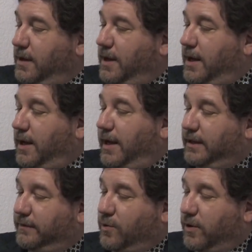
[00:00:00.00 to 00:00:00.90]

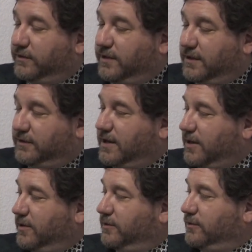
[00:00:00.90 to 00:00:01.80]
of course, these
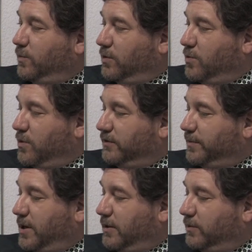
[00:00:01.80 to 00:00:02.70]
stickers will
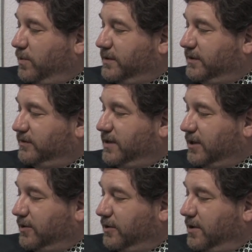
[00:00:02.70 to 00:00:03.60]
correspond with the
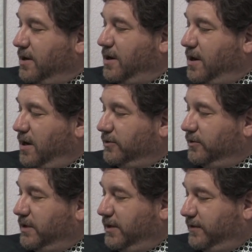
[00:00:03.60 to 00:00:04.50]
sticker
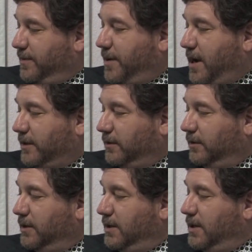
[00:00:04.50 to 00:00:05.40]
underneath the
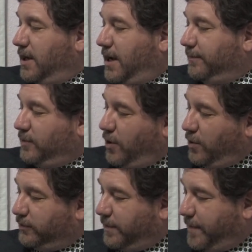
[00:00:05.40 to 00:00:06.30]
bottle. I'm
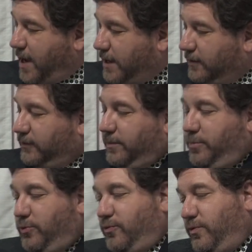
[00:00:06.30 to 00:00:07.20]
told the bottles are
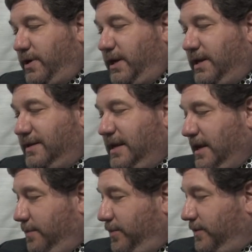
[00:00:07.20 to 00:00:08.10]
pretty
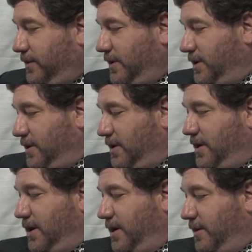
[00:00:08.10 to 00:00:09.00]
deep,
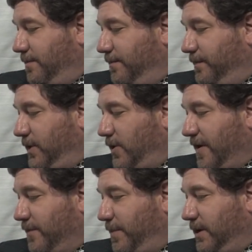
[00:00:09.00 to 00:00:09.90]

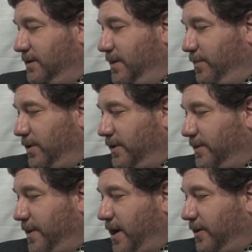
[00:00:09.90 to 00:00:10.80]
have a big dimple on
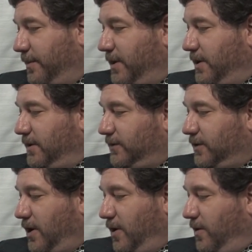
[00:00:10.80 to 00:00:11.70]
the bottom.
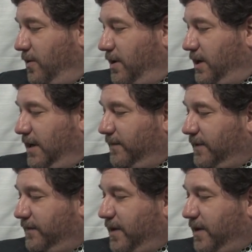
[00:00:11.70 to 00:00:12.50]
So even if